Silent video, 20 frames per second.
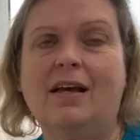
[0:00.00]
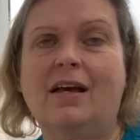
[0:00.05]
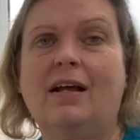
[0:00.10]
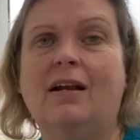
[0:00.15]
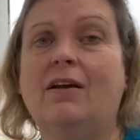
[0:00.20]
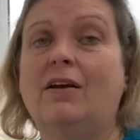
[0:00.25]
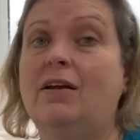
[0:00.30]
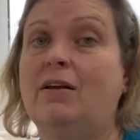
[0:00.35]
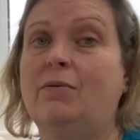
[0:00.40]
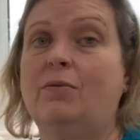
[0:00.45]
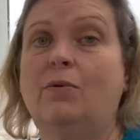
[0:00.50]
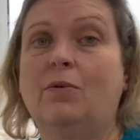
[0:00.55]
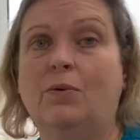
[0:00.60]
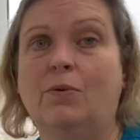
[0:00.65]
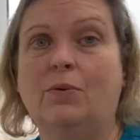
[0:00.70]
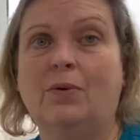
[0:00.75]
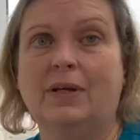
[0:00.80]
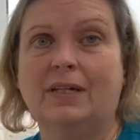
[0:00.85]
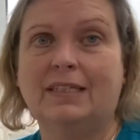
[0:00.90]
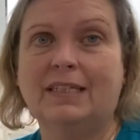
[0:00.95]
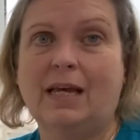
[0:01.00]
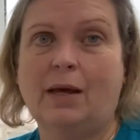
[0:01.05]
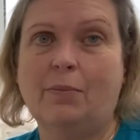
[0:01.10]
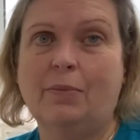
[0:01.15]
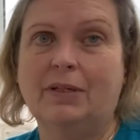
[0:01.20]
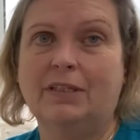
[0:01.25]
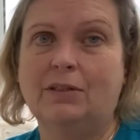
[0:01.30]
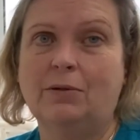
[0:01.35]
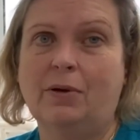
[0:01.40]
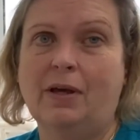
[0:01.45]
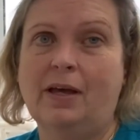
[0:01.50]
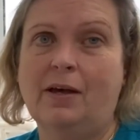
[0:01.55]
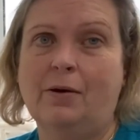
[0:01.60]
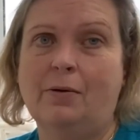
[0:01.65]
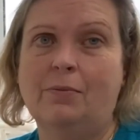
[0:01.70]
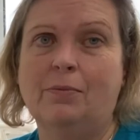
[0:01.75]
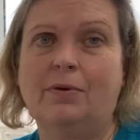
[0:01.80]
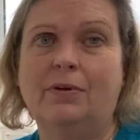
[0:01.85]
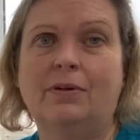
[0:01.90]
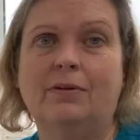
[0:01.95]
and I am always happy to
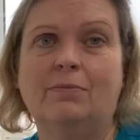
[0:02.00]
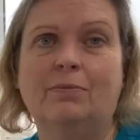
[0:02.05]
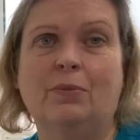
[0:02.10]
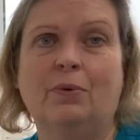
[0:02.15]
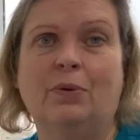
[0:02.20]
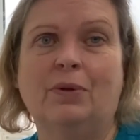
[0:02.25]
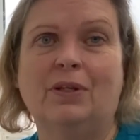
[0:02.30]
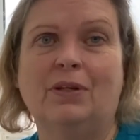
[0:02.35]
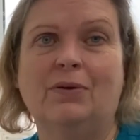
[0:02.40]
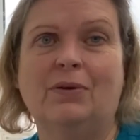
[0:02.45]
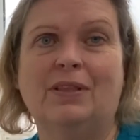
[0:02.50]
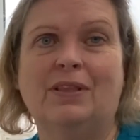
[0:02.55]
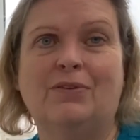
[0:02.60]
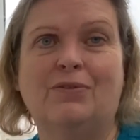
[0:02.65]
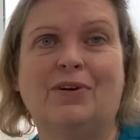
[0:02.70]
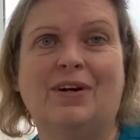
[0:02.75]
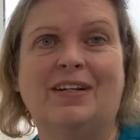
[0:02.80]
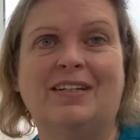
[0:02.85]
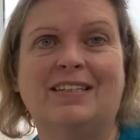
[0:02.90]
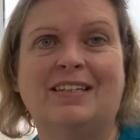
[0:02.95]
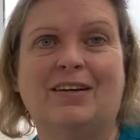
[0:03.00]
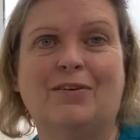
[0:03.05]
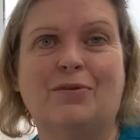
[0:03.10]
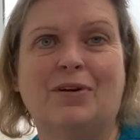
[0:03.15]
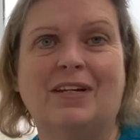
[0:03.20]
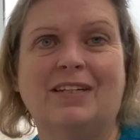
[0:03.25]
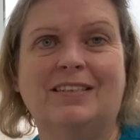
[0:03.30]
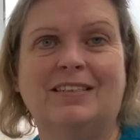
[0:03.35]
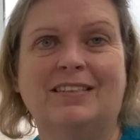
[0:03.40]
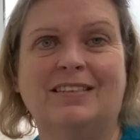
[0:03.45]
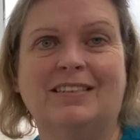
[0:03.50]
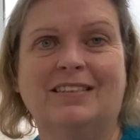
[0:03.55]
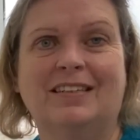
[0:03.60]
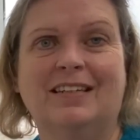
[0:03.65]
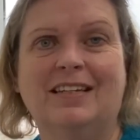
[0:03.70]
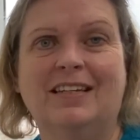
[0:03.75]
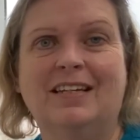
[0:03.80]
help and point you in the right direction.